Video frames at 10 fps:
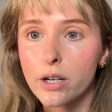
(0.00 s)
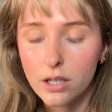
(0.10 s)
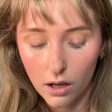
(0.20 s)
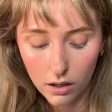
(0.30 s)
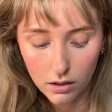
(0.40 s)
to
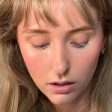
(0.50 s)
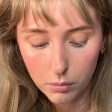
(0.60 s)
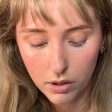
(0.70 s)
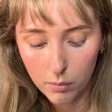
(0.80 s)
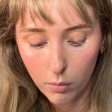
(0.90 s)
get a little
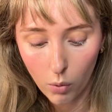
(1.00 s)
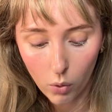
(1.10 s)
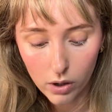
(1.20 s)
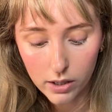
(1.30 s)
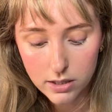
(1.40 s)
bit
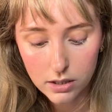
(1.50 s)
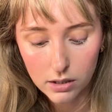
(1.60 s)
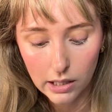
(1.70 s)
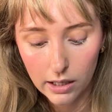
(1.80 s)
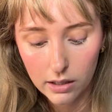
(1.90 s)
more into
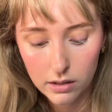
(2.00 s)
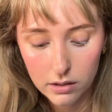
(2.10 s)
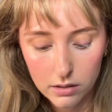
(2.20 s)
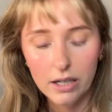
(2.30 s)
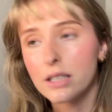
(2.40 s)
like
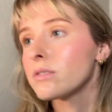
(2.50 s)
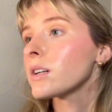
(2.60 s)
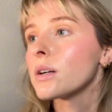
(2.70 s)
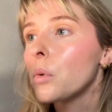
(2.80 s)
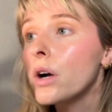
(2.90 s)
kind of
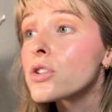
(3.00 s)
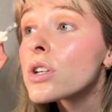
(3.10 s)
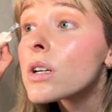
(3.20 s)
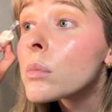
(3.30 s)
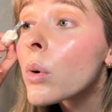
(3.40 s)
like
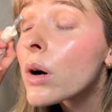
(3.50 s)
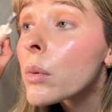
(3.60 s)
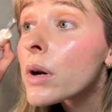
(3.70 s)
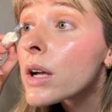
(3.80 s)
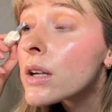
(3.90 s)
watching more
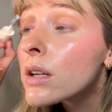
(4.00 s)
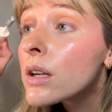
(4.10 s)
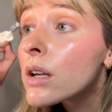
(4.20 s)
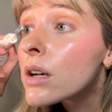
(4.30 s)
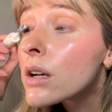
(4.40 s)
what I
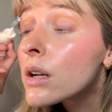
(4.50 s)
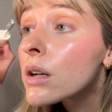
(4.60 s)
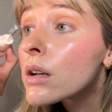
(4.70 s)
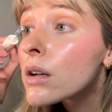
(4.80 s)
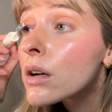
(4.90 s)
eat,
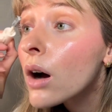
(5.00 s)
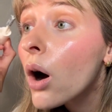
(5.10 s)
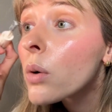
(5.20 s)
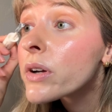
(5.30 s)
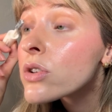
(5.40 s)

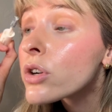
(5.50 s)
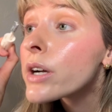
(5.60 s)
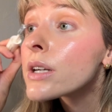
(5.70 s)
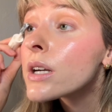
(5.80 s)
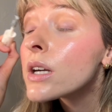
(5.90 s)
always trying
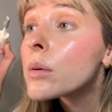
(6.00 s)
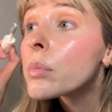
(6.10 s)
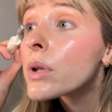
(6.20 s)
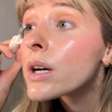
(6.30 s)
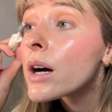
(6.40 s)
to keep
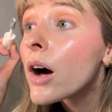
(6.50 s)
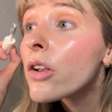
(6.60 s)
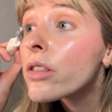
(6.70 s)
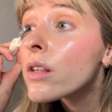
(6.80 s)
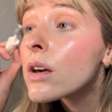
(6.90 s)
like a
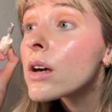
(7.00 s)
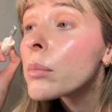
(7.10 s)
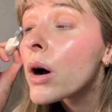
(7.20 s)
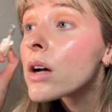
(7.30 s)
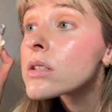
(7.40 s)
healthy,
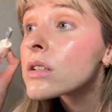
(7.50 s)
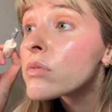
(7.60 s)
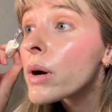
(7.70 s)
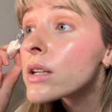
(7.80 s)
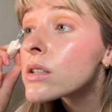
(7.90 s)
positive
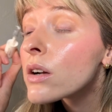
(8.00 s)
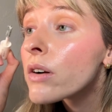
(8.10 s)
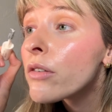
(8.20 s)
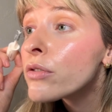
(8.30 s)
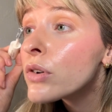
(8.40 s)
mindset
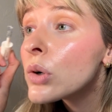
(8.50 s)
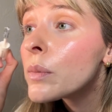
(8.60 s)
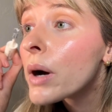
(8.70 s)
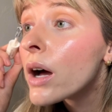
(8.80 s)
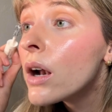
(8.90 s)
around food,
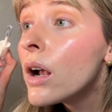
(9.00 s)
but